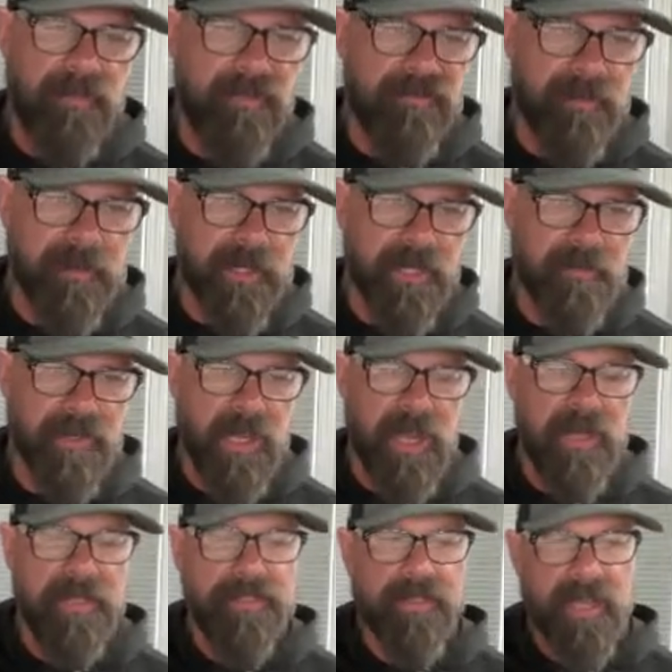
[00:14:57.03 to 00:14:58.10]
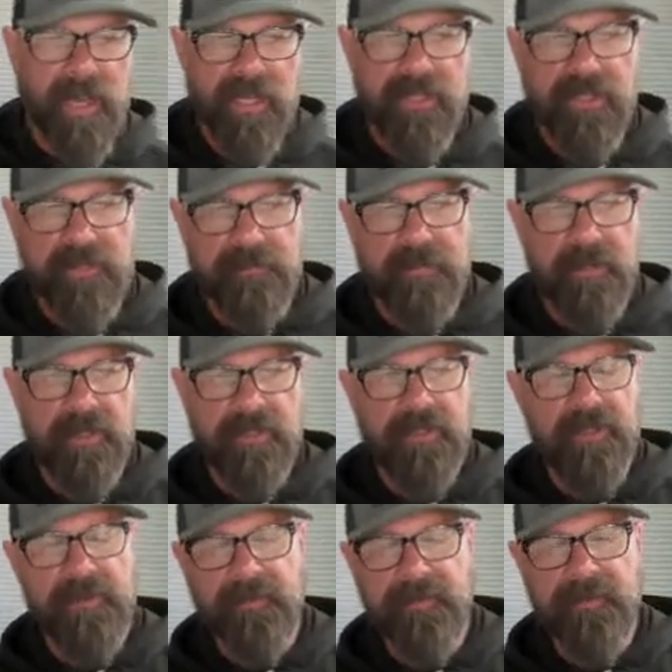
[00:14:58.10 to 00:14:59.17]
if I'm going to be honest. I just push
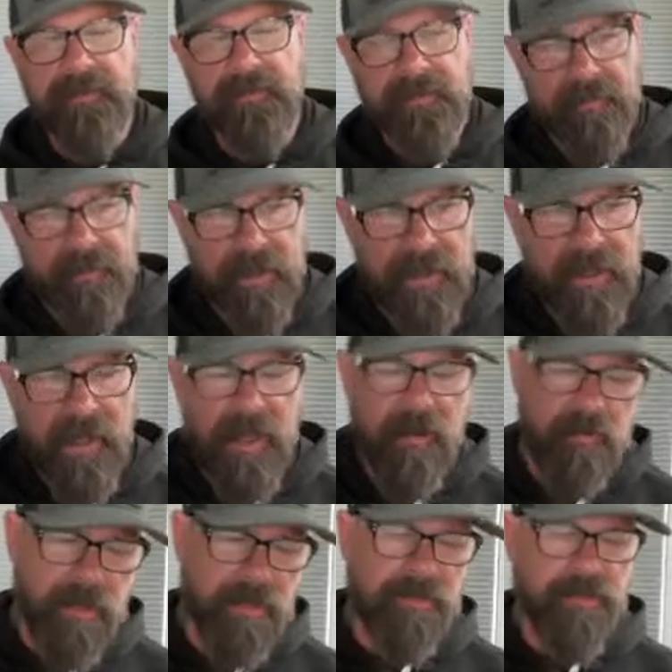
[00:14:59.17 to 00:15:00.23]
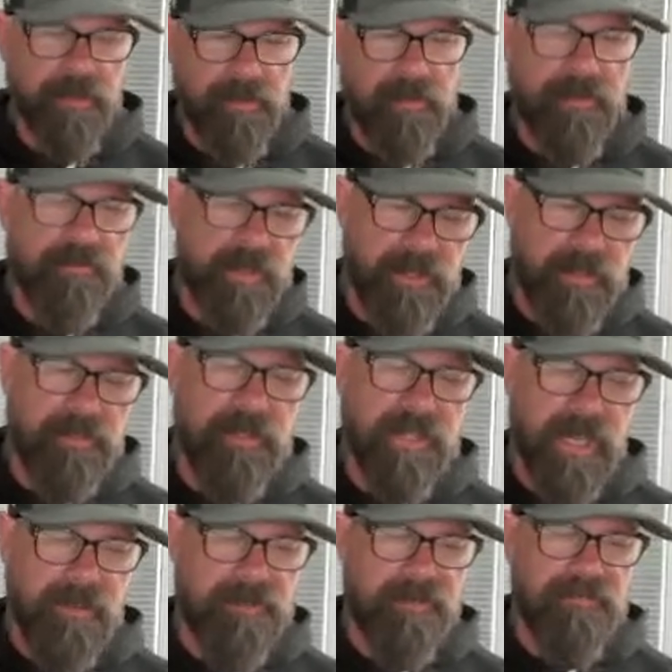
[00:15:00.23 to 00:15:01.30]
1, 2, 3,
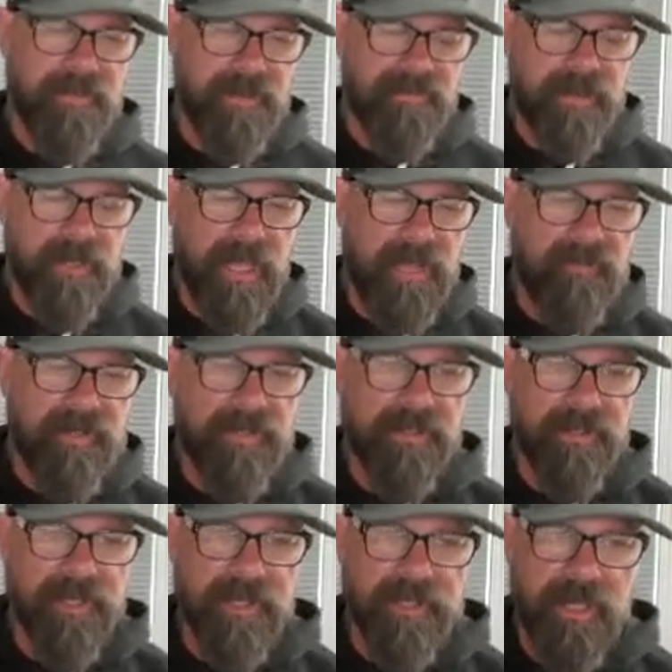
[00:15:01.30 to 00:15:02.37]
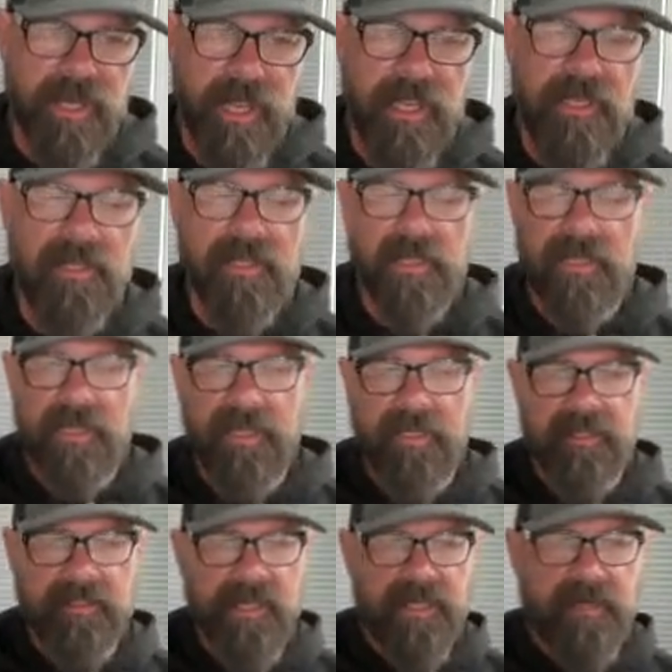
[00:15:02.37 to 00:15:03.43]
count to 50 obviously, and then I
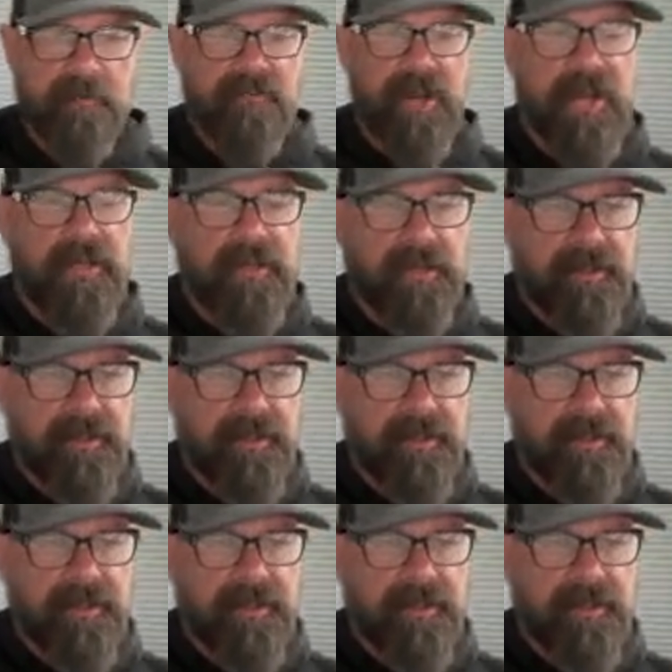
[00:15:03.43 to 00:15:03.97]
take a break,